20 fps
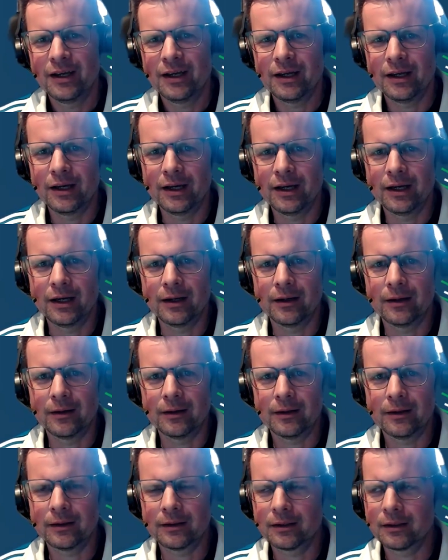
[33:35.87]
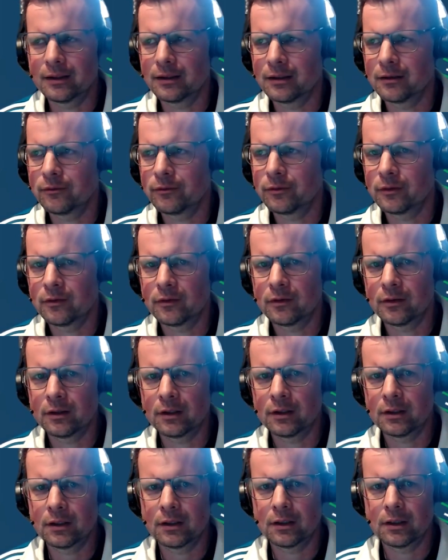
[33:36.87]
And if it's
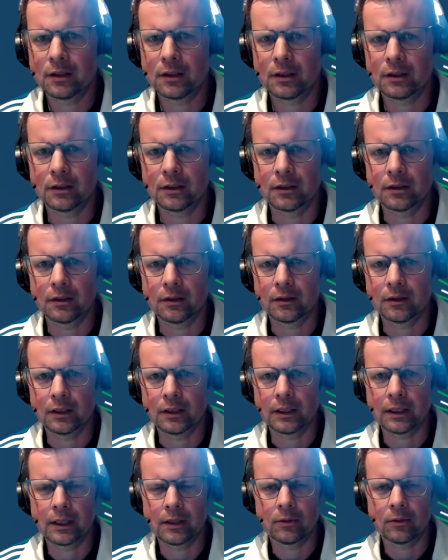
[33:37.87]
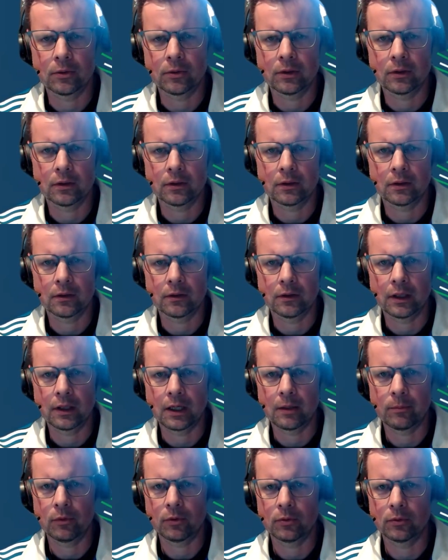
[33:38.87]
on the cloud, the
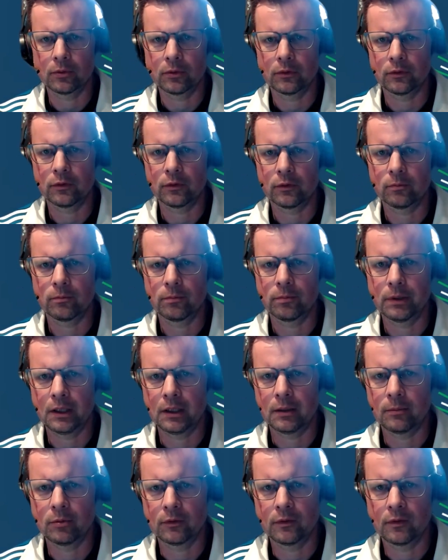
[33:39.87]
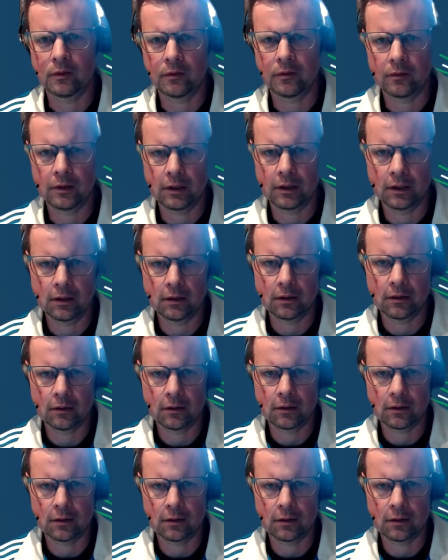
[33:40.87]
app owner should be able to see.